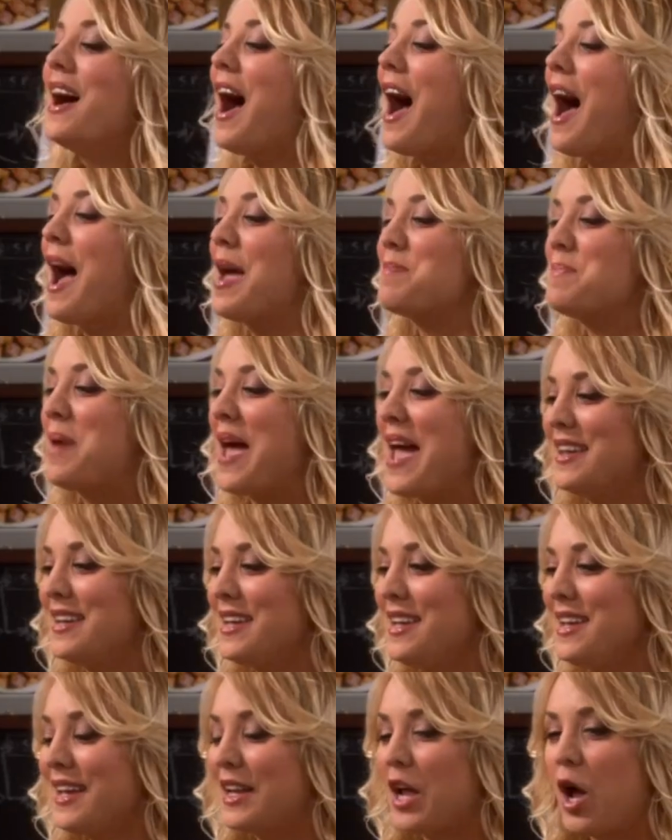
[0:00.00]
I'm
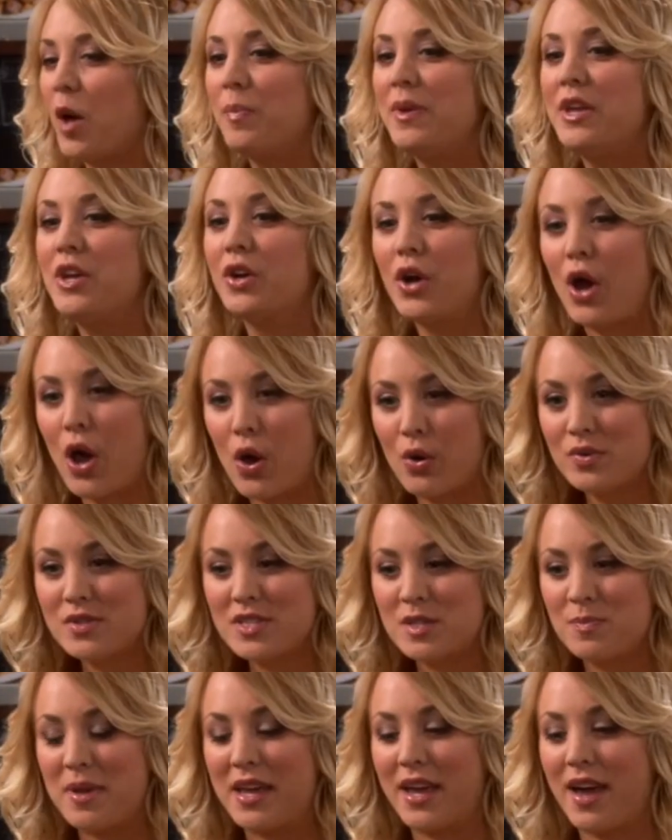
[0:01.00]
Penny, and I'll be your
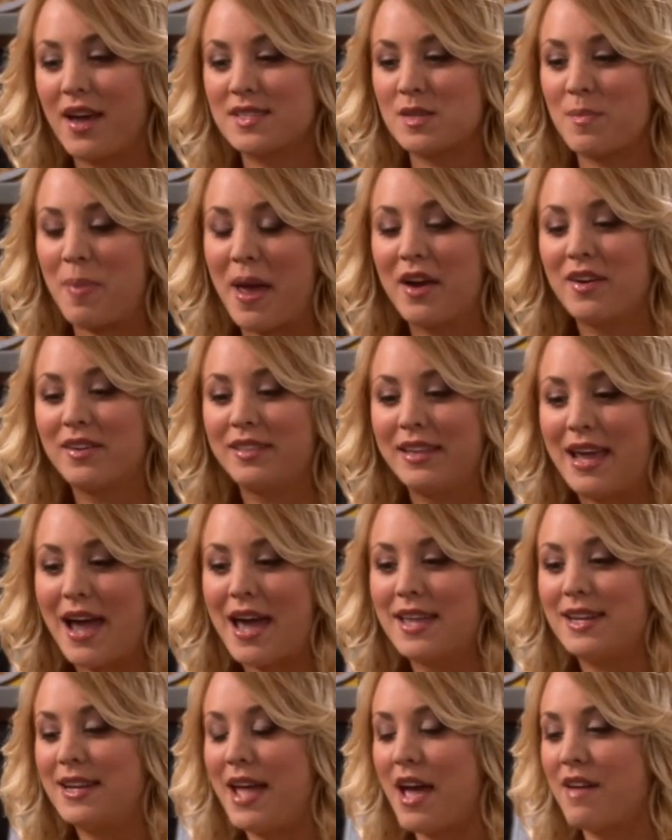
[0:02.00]
host because apparently I
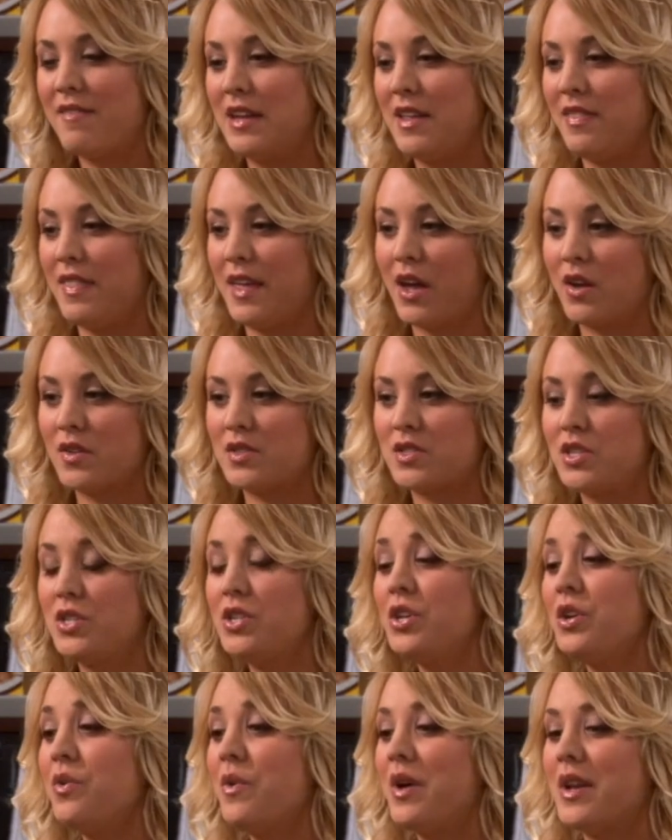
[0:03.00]
didn't have anything else to
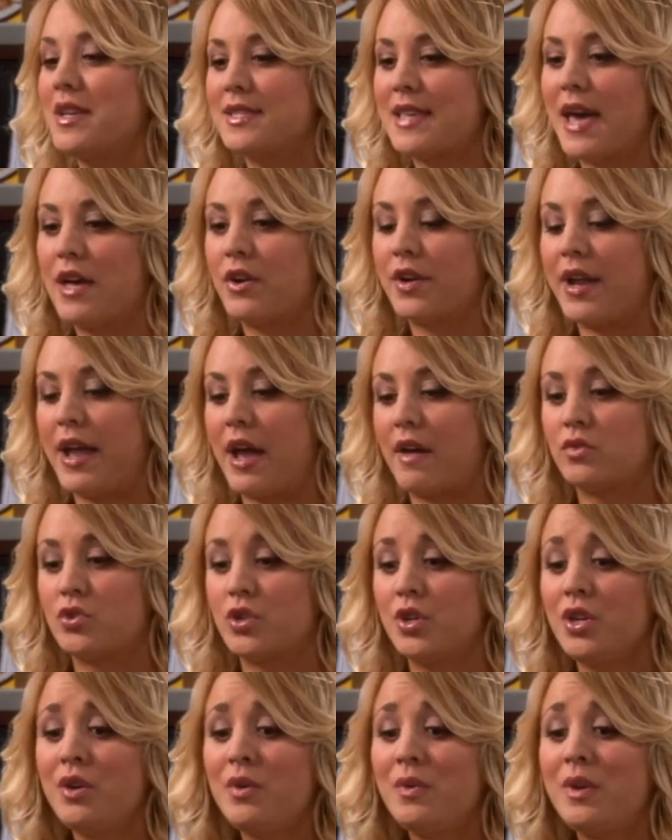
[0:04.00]
do on a Saturday
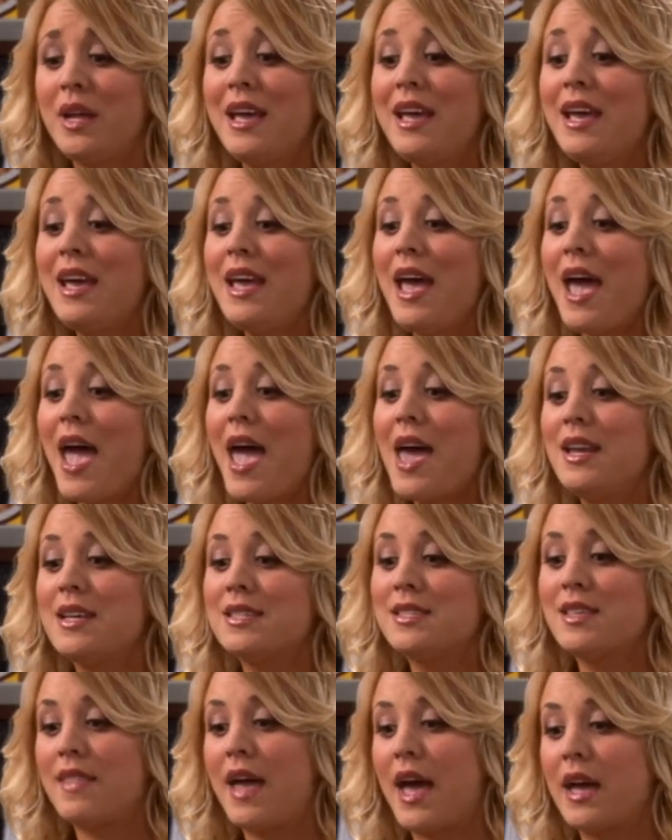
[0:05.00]
afternoon, and
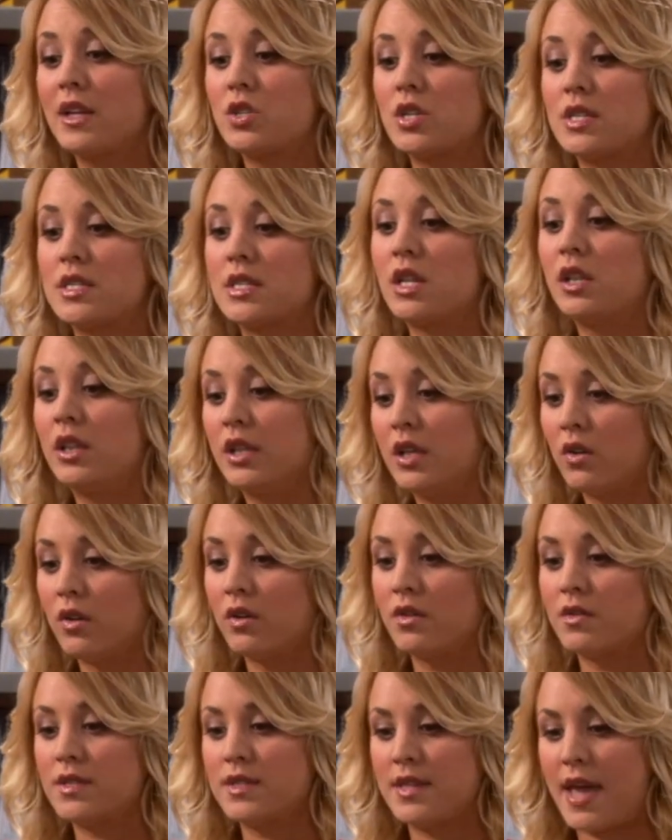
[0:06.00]
isn't that just a
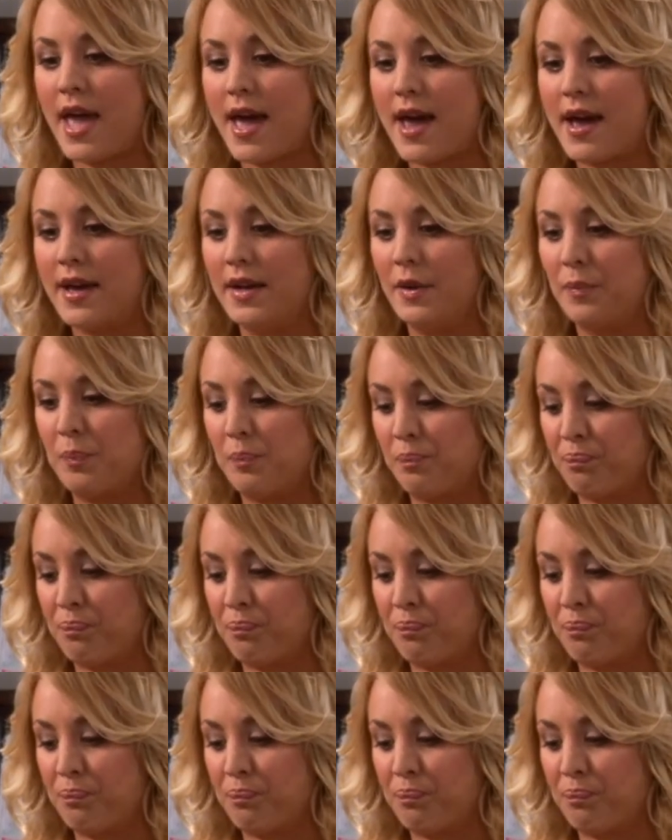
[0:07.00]
little sad?